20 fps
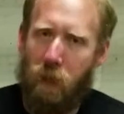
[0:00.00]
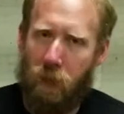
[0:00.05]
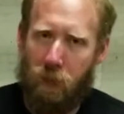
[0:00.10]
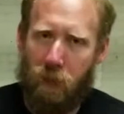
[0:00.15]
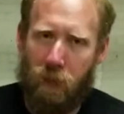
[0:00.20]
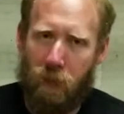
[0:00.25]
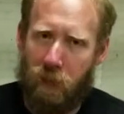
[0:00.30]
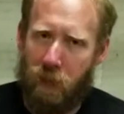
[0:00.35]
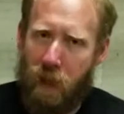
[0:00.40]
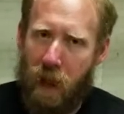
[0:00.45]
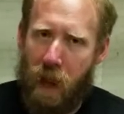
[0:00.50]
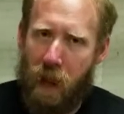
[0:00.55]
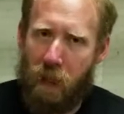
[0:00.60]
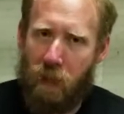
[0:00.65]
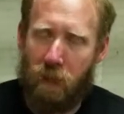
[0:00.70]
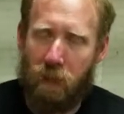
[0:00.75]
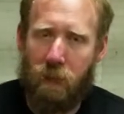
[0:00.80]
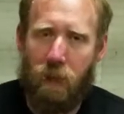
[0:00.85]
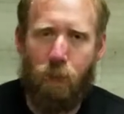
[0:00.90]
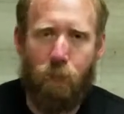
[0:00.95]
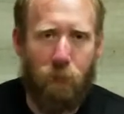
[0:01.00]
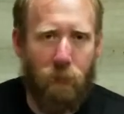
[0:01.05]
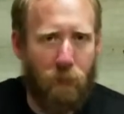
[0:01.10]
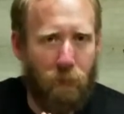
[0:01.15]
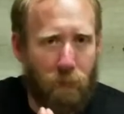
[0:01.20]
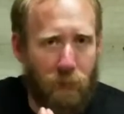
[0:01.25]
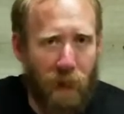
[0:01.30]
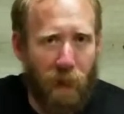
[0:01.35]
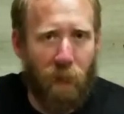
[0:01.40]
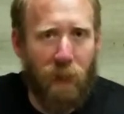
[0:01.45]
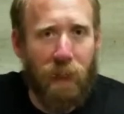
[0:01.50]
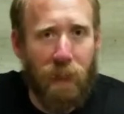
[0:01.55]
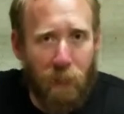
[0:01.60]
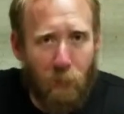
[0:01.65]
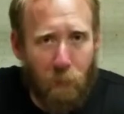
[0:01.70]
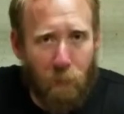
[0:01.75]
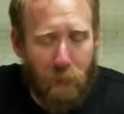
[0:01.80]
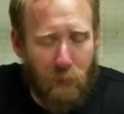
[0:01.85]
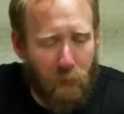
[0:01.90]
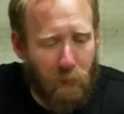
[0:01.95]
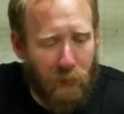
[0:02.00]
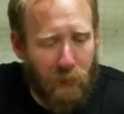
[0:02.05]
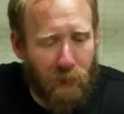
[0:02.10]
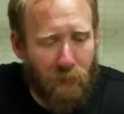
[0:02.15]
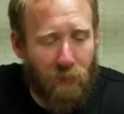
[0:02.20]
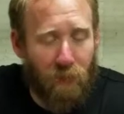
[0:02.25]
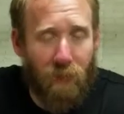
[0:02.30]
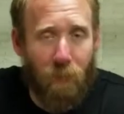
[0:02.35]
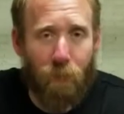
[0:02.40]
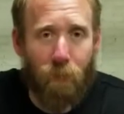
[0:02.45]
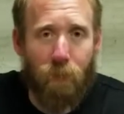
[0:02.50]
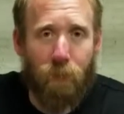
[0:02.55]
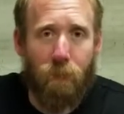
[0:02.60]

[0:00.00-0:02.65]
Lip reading: So the style is very little bitterness,